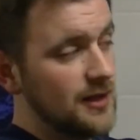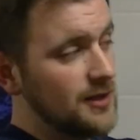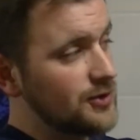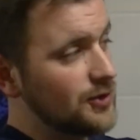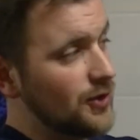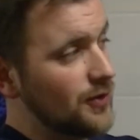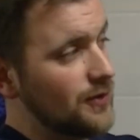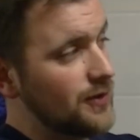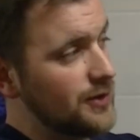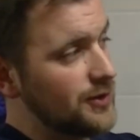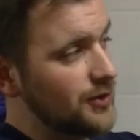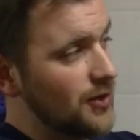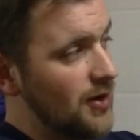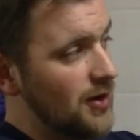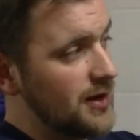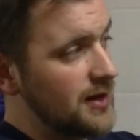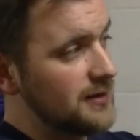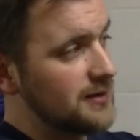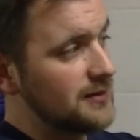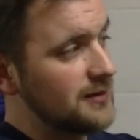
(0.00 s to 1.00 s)
So the
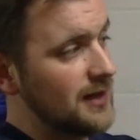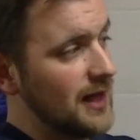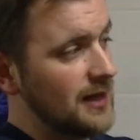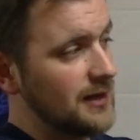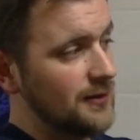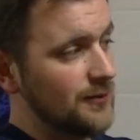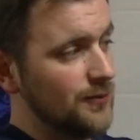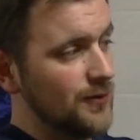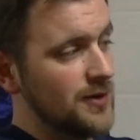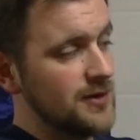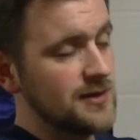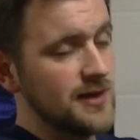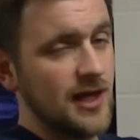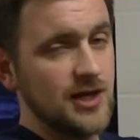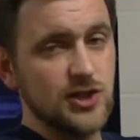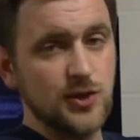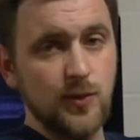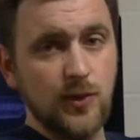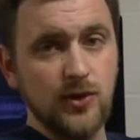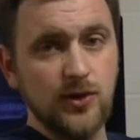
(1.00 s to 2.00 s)
target and the rear
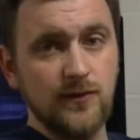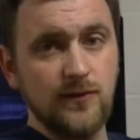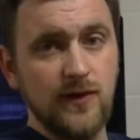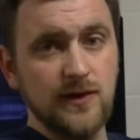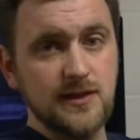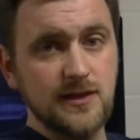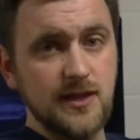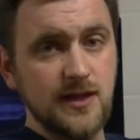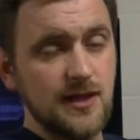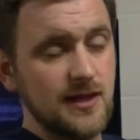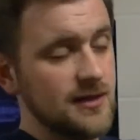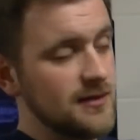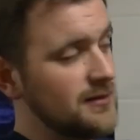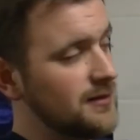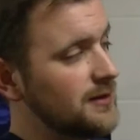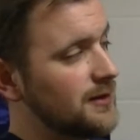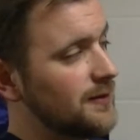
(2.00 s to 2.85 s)
sight should look fuzzy to you.